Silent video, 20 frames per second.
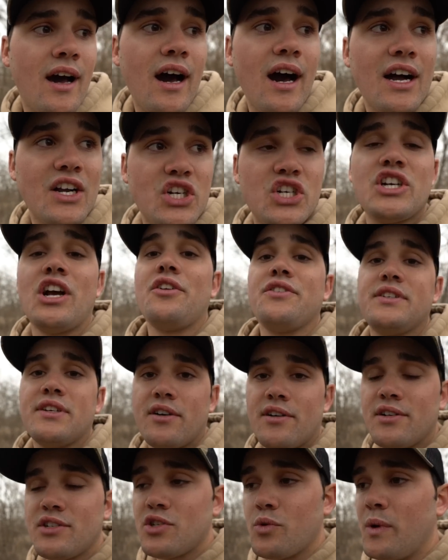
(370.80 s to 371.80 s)
uh,
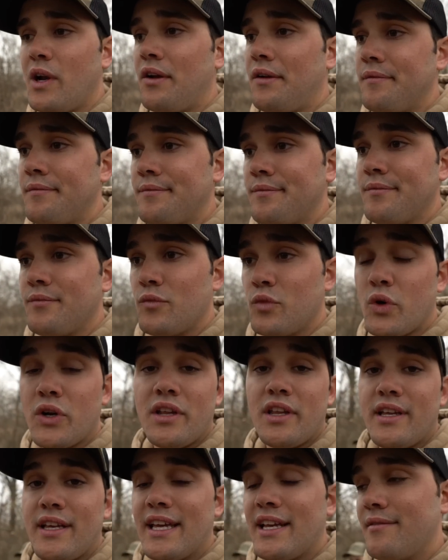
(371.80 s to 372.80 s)
shelter so we don't
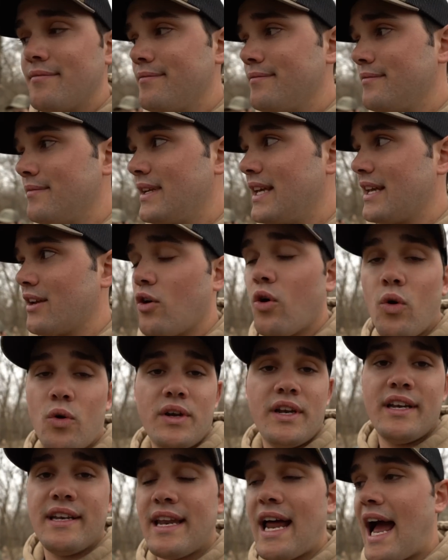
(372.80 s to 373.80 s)
really get get
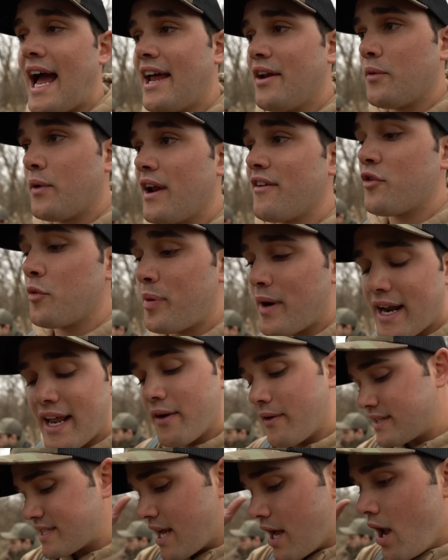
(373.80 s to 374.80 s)
cold and die and whatever. But
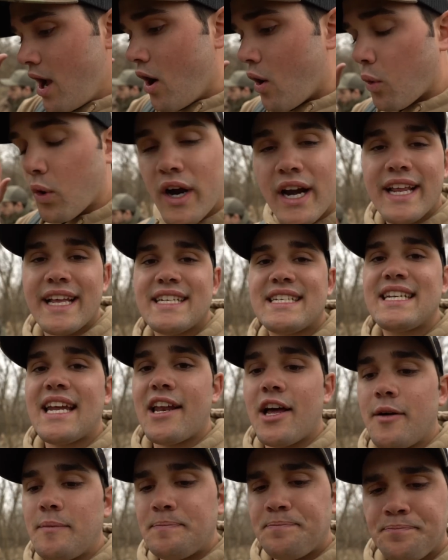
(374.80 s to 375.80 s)
anyways, we're going to get set up.